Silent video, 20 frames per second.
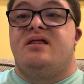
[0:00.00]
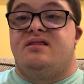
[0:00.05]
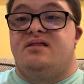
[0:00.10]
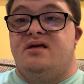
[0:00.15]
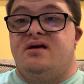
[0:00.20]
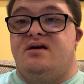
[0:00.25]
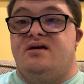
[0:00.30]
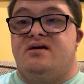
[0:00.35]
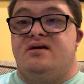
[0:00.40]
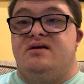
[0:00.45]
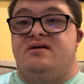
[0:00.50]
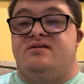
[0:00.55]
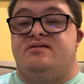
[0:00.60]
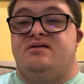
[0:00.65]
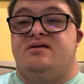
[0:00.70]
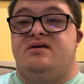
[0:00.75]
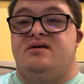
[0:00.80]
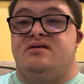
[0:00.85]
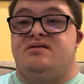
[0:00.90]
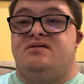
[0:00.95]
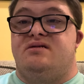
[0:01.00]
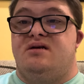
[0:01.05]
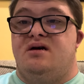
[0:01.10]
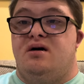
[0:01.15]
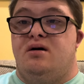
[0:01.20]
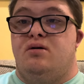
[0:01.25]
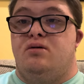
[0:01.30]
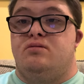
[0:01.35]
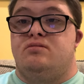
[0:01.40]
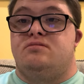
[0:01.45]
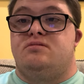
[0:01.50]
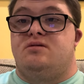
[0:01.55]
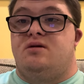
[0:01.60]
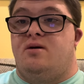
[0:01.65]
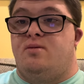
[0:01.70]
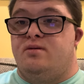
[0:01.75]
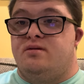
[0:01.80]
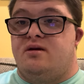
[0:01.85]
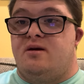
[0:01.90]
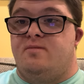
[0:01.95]
This is your
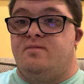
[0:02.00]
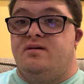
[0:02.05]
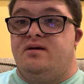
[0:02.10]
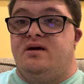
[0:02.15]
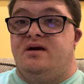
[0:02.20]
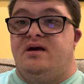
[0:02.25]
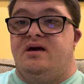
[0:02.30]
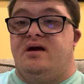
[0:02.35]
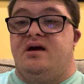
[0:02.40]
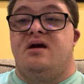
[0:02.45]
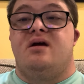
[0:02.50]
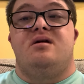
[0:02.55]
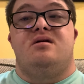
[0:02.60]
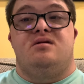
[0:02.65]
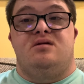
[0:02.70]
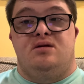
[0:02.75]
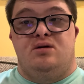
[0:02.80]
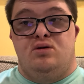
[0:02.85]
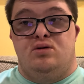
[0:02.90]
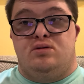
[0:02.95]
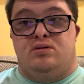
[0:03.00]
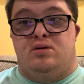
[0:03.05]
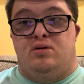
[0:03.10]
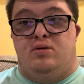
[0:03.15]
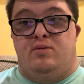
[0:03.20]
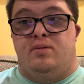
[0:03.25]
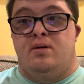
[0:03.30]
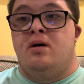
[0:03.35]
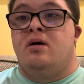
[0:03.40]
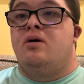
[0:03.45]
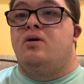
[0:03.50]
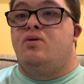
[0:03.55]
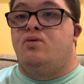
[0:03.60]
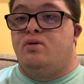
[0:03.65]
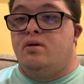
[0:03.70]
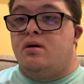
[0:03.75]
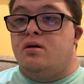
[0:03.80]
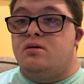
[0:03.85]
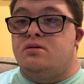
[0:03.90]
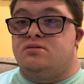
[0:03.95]
WWE YouTube
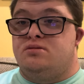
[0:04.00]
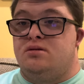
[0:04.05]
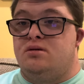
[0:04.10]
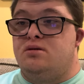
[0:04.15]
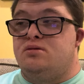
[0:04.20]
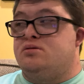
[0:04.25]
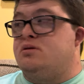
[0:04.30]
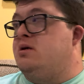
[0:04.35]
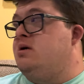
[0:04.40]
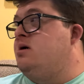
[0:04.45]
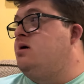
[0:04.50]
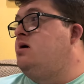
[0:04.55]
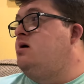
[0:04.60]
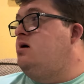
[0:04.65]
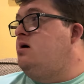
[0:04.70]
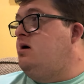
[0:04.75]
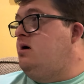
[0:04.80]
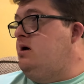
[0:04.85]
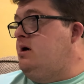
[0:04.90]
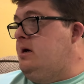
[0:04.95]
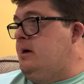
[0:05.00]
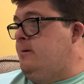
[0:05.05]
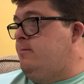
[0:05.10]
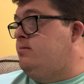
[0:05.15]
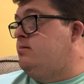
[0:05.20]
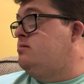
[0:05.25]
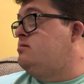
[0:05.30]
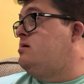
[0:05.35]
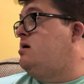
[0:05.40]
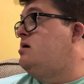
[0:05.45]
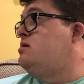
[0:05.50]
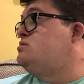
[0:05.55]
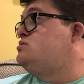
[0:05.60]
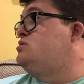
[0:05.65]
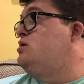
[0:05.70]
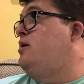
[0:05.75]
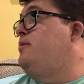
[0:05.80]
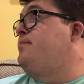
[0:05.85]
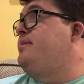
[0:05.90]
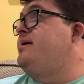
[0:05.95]
World Susie Heavyweight
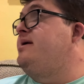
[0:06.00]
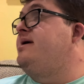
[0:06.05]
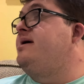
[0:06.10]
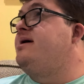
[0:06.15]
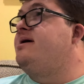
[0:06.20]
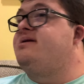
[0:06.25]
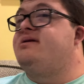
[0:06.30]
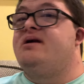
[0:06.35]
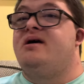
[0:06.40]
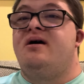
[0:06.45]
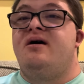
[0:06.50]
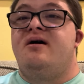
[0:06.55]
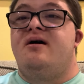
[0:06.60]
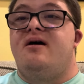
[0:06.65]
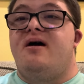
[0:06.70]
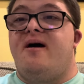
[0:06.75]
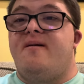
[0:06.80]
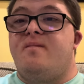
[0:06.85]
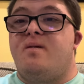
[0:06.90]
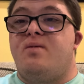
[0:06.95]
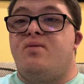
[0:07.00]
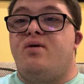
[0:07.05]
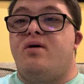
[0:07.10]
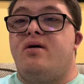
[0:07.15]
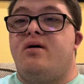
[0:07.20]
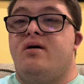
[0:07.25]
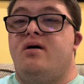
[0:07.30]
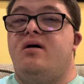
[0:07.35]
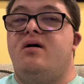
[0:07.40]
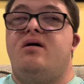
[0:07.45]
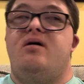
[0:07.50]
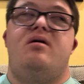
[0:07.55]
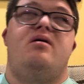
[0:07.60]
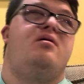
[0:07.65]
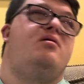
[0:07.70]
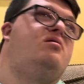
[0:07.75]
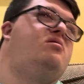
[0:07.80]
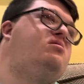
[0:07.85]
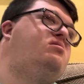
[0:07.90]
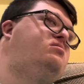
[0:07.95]
Champion of the
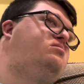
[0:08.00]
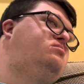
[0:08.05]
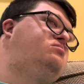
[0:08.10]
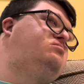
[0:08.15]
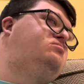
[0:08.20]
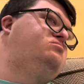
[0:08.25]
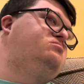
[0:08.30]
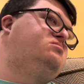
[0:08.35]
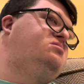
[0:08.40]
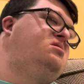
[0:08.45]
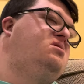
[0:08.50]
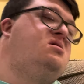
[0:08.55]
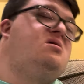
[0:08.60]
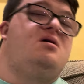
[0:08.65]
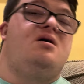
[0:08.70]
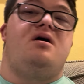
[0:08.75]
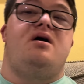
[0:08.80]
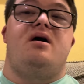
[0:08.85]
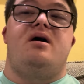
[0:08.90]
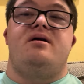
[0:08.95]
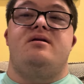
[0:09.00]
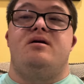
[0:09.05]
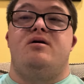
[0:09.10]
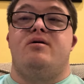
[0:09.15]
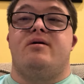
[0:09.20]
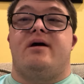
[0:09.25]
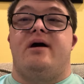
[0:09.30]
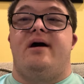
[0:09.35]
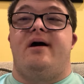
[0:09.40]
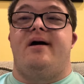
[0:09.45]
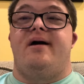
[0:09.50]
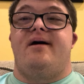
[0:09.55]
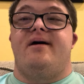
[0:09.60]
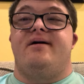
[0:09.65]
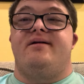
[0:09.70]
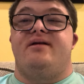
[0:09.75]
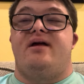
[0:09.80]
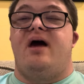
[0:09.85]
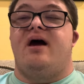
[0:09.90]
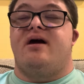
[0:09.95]
World. And you
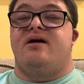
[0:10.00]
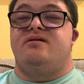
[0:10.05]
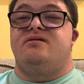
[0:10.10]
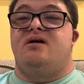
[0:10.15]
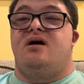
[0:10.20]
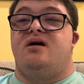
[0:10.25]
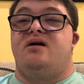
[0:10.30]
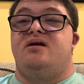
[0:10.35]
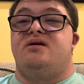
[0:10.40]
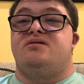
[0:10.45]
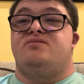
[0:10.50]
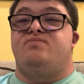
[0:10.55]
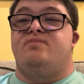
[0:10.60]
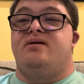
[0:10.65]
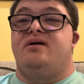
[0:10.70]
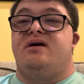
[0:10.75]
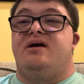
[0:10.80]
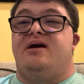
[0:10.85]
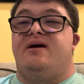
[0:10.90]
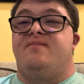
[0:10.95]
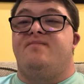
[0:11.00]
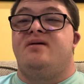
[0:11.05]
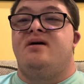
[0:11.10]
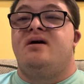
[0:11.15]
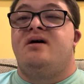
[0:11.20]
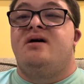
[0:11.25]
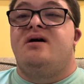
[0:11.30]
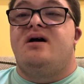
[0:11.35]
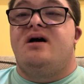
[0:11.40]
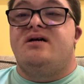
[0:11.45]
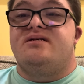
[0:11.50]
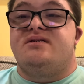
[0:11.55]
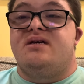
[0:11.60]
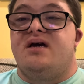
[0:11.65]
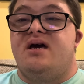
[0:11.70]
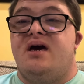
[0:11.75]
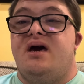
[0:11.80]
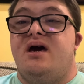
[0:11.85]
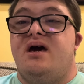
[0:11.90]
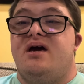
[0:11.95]
can acknowledge me. I
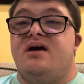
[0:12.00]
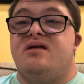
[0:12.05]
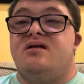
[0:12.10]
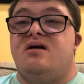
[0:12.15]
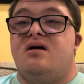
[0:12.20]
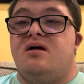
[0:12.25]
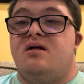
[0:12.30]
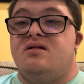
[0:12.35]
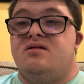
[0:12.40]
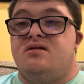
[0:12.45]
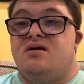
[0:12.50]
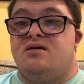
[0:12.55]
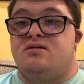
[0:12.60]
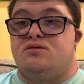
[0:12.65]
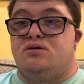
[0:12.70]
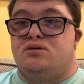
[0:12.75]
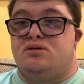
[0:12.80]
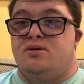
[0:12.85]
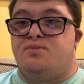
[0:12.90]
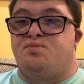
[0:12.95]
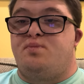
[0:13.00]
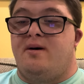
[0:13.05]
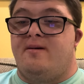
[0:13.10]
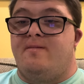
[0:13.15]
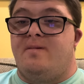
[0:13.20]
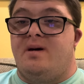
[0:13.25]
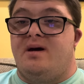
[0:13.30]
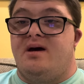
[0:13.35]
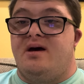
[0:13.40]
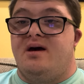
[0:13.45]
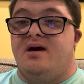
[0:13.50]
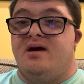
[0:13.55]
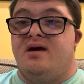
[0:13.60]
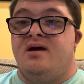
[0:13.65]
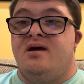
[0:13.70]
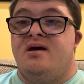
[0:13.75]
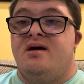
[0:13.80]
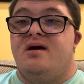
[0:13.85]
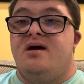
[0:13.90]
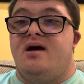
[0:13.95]
say, hey, I love Susie Buffet.
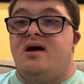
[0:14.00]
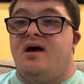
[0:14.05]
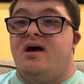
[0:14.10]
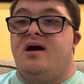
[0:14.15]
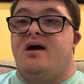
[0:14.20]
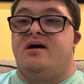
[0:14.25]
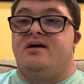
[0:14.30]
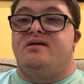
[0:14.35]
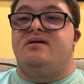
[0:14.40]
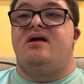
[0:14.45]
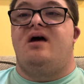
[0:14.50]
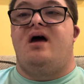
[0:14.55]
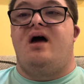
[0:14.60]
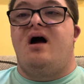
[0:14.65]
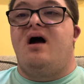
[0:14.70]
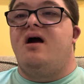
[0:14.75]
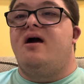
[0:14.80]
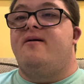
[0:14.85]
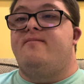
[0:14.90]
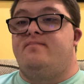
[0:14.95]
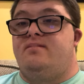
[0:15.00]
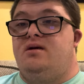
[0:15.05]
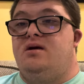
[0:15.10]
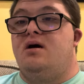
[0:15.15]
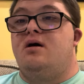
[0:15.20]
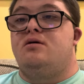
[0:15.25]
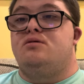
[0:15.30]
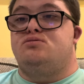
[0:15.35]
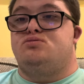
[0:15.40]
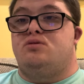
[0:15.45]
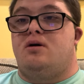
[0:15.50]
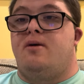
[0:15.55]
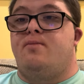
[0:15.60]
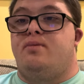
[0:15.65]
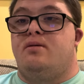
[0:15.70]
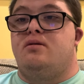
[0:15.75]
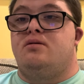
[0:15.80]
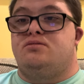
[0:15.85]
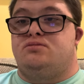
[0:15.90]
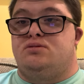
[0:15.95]
And I am your
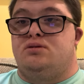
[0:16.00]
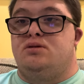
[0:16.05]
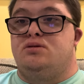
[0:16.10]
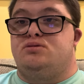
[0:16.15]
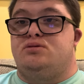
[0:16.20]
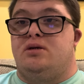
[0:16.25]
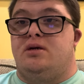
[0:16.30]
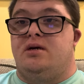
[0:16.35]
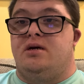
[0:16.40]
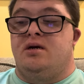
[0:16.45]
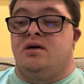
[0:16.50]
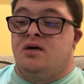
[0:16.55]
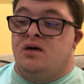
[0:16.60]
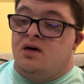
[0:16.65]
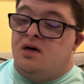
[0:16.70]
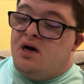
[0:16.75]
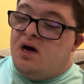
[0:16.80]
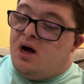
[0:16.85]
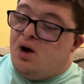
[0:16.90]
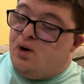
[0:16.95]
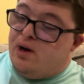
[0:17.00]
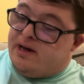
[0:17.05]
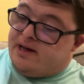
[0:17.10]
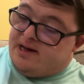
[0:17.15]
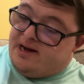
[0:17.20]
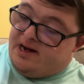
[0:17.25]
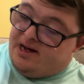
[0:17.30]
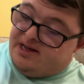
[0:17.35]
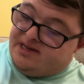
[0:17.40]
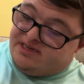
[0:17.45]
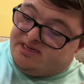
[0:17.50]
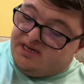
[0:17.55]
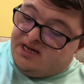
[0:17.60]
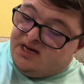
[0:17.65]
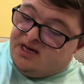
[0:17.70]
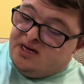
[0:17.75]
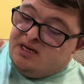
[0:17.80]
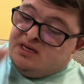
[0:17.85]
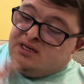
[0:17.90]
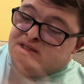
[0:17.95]
trouble, Susie. Alright, guys.
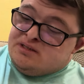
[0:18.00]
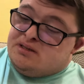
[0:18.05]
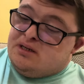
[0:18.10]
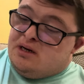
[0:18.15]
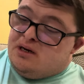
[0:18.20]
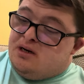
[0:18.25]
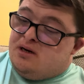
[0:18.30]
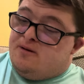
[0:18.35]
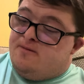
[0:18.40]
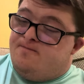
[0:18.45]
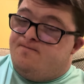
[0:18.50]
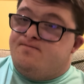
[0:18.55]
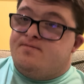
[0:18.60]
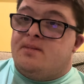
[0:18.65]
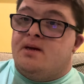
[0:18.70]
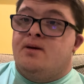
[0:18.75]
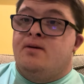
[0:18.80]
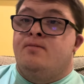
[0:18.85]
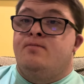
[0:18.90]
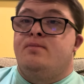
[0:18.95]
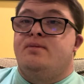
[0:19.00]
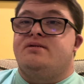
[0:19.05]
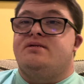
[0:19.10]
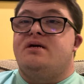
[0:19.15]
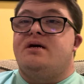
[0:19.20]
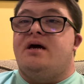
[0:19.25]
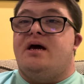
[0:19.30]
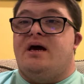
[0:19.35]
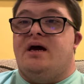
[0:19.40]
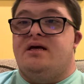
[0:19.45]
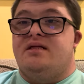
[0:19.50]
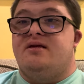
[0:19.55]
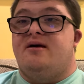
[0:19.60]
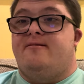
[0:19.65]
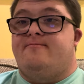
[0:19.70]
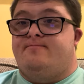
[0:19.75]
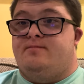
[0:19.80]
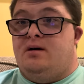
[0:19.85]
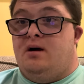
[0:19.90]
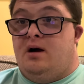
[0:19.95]
So, it's the end
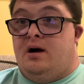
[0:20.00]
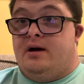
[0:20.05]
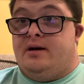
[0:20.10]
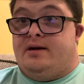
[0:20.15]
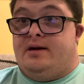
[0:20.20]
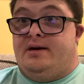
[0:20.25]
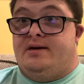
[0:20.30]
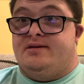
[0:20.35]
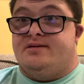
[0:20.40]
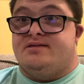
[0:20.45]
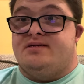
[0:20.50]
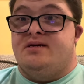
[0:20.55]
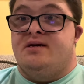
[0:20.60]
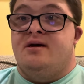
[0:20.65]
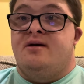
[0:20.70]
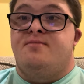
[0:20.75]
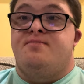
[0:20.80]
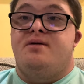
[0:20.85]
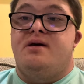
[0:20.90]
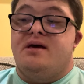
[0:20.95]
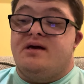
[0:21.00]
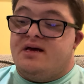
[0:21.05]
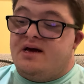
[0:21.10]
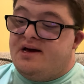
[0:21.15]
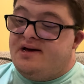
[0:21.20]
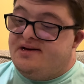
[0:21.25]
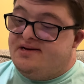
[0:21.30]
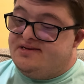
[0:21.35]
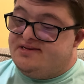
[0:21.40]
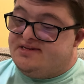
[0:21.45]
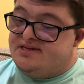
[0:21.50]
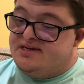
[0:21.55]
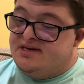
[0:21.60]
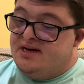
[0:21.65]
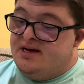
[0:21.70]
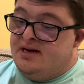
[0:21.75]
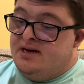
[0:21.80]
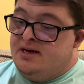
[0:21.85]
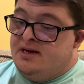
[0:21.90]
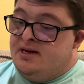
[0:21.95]
of August because
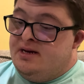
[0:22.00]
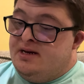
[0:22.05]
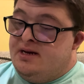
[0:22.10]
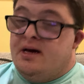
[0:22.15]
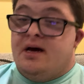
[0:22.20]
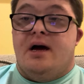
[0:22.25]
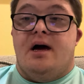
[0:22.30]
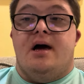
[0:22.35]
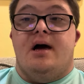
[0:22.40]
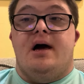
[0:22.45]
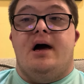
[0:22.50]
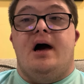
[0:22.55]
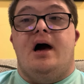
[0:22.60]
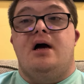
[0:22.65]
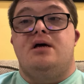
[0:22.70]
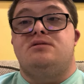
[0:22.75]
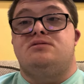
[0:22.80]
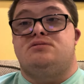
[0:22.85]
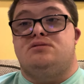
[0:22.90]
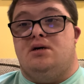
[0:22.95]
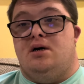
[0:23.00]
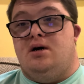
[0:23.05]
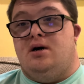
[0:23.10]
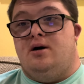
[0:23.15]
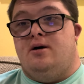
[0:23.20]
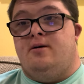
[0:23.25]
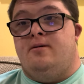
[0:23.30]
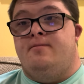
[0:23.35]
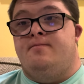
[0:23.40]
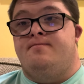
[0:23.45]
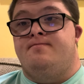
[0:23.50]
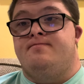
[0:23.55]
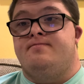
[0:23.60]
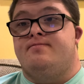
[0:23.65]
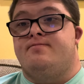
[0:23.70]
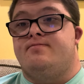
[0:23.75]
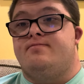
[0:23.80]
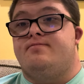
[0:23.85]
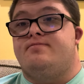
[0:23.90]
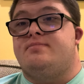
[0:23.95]
I saw
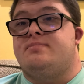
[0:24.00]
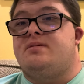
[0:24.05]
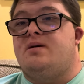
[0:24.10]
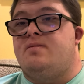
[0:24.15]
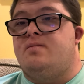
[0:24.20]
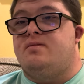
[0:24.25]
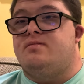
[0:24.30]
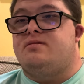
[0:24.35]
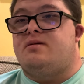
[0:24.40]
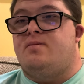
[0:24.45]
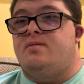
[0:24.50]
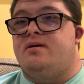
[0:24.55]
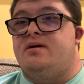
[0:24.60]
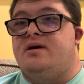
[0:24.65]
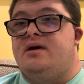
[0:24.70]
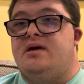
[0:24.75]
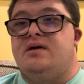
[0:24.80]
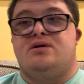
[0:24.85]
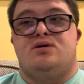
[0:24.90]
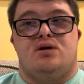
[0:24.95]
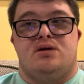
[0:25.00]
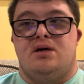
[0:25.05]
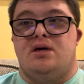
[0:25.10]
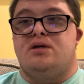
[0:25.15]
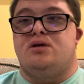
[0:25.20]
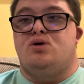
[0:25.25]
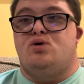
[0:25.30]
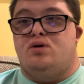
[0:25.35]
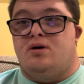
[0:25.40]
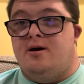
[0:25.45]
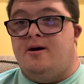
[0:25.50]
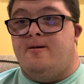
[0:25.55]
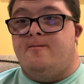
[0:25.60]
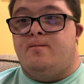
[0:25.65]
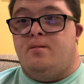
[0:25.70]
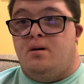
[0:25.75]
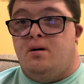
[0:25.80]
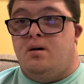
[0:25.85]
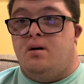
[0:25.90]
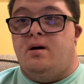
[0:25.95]
WWE
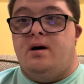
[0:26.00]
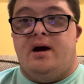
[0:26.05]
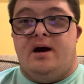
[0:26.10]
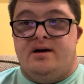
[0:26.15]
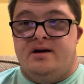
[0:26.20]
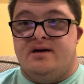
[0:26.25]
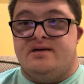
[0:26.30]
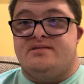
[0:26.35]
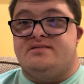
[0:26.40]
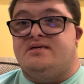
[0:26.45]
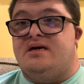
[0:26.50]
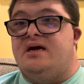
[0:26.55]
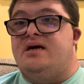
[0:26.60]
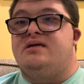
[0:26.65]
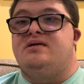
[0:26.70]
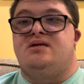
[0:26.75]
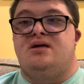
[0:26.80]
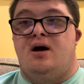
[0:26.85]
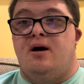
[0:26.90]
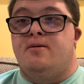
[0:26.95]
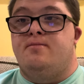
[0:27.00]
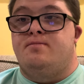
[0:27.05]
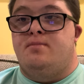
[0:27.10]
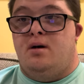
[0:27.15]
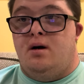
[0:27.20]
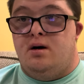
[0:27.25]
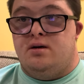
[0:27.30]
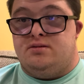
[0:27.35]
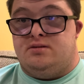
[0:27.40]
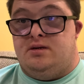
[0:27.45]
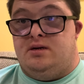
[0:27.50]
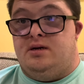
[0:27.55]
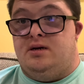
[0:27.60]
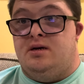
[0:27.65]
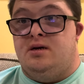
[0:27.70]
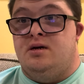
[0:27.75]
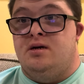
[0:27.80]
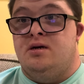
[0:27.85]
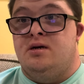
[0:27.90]
2024 NXT No Mercy.